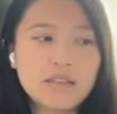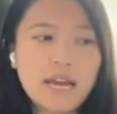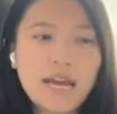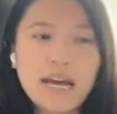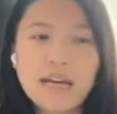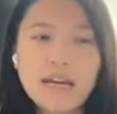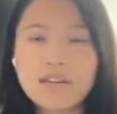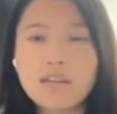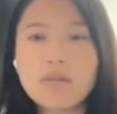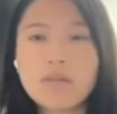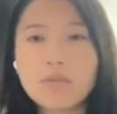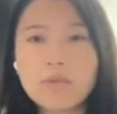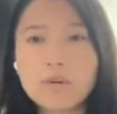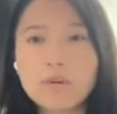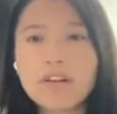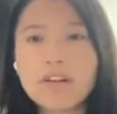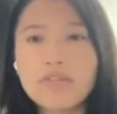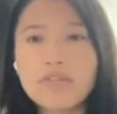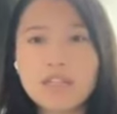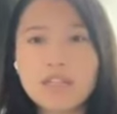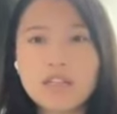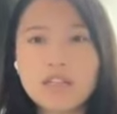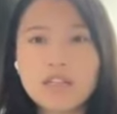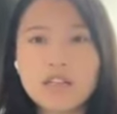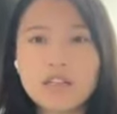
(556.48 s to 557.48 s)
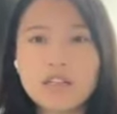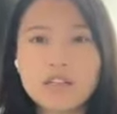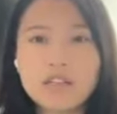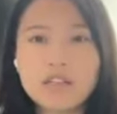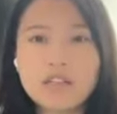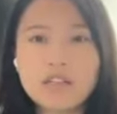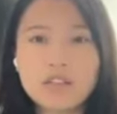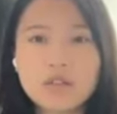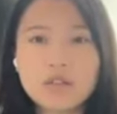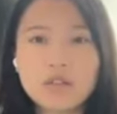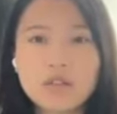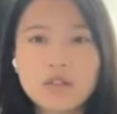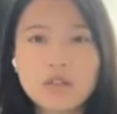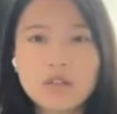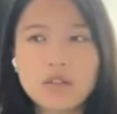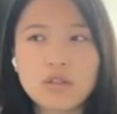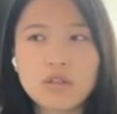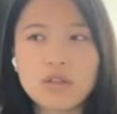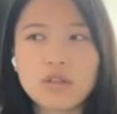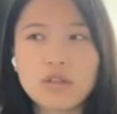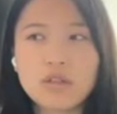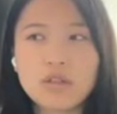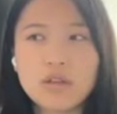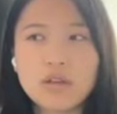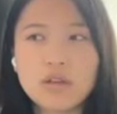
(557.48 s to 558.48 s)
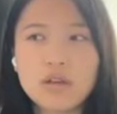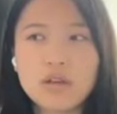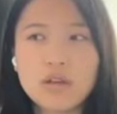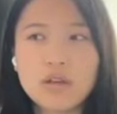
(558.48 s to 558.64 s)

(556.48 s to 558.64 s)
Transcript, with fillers: had the privilege to,